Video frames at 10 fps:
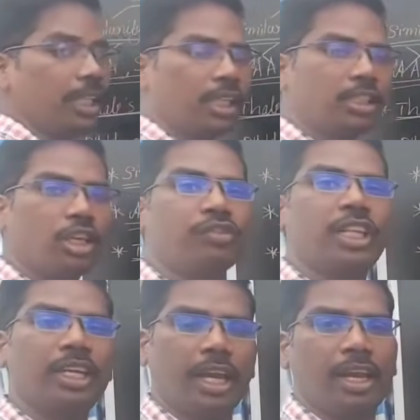bisectors of
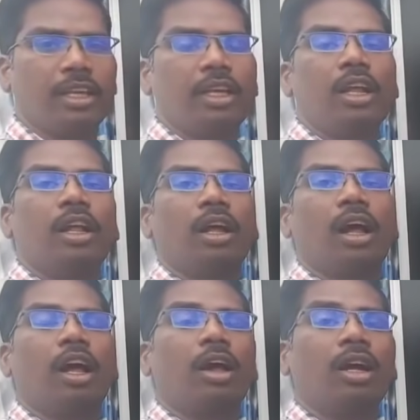three triangles,
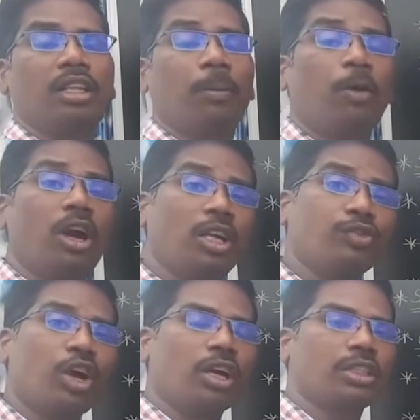the point
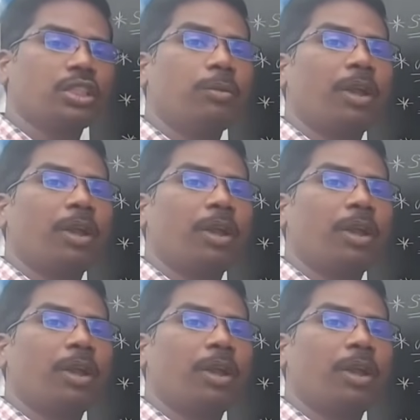of congruence